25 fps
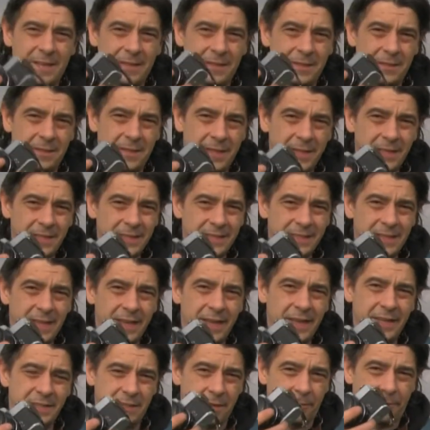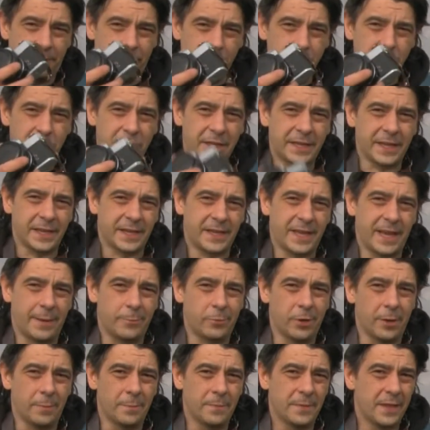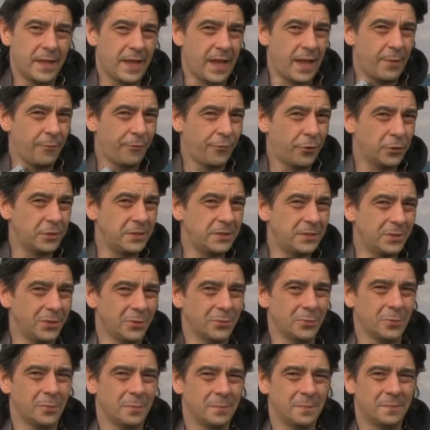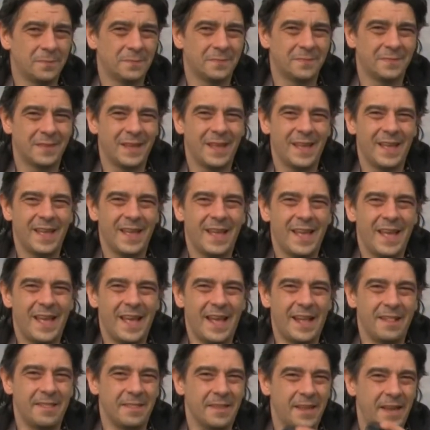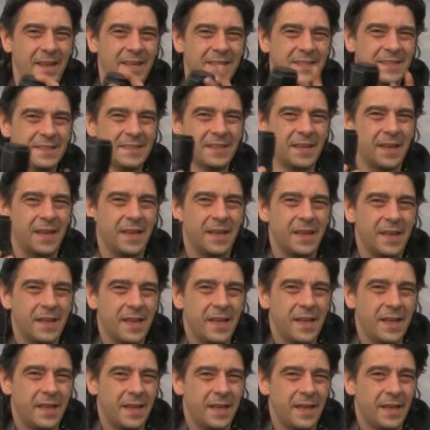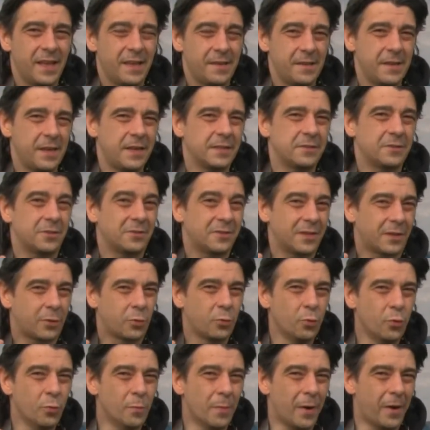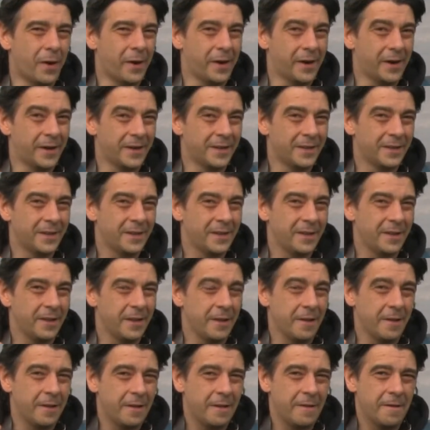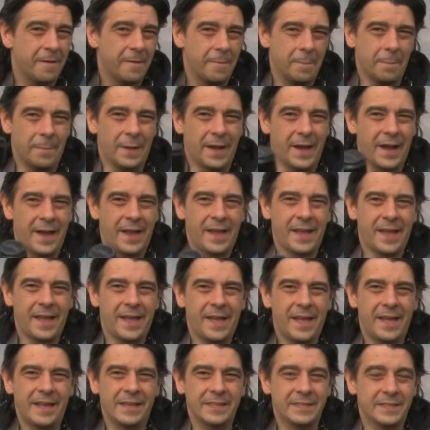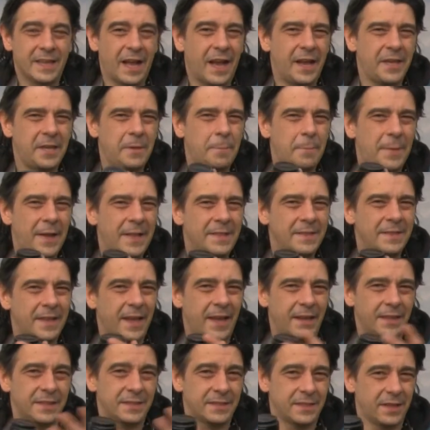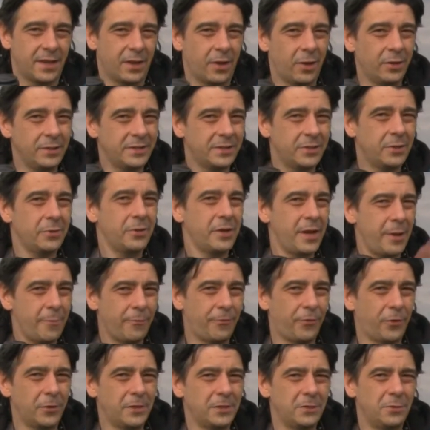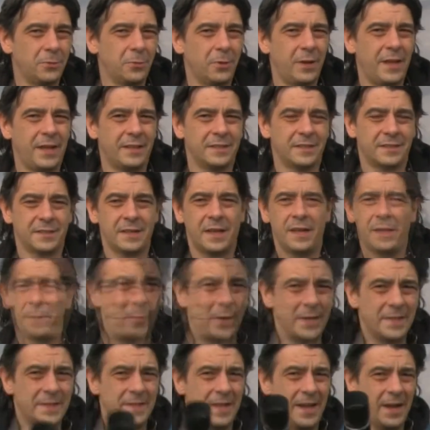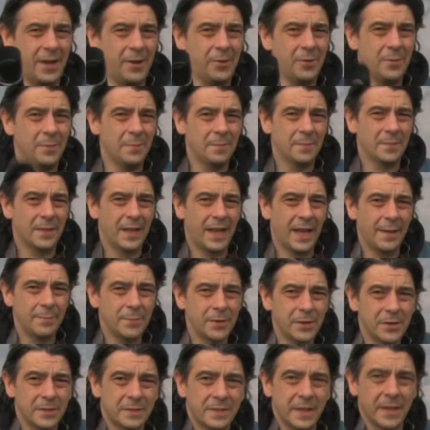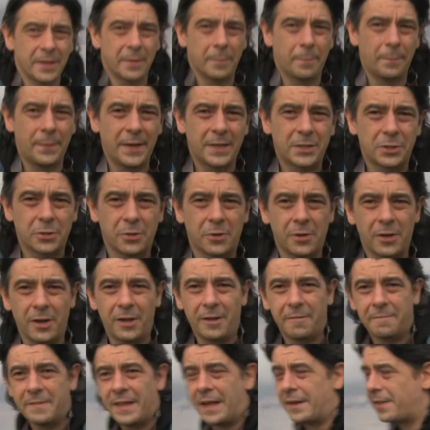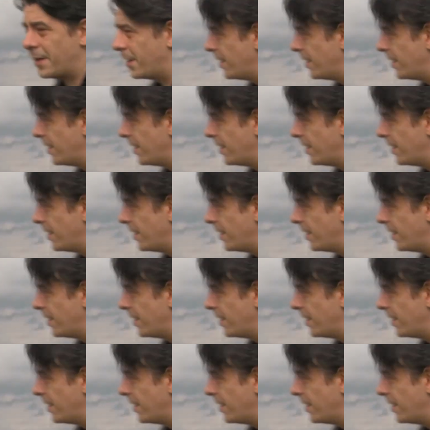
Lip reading: This is a Fujika camera, M42, and this is the Takumar by Zai Pentax, also an M42 lens. Right now, I'm gonna take a picture of that